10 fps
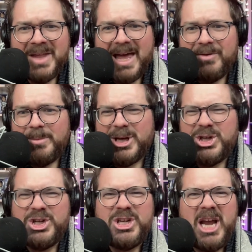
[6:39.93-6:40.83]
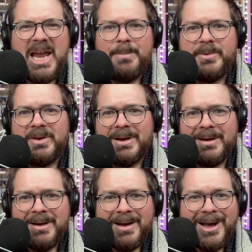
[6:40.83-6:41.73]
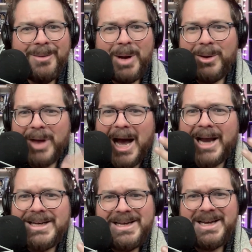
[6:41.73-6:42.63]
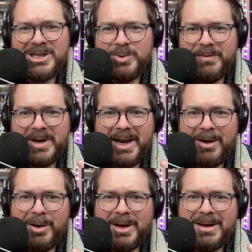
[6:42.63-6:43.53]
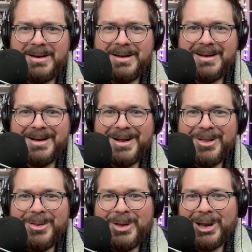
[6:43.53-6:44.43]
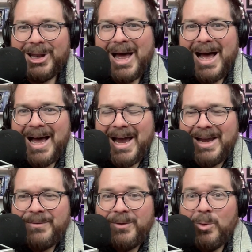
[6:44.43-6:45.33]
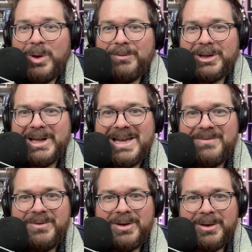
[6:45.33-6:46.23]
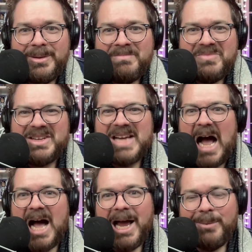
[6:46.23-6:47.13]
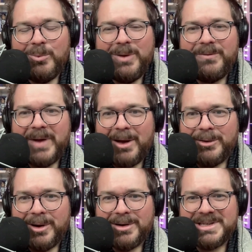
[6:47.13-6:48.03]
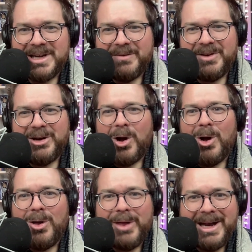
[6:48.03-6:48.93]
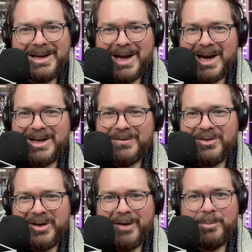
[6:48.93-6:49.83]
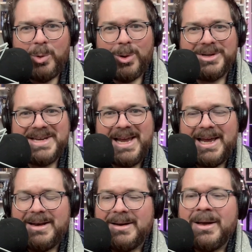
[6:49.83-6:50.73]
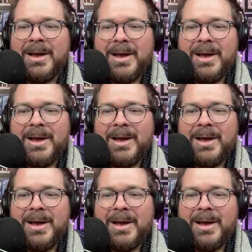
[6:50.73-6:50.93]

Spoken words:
having been shaped by the ideas we've inherited, the life we've lived, the time we found ourselves in, all that kind of stuff pours in.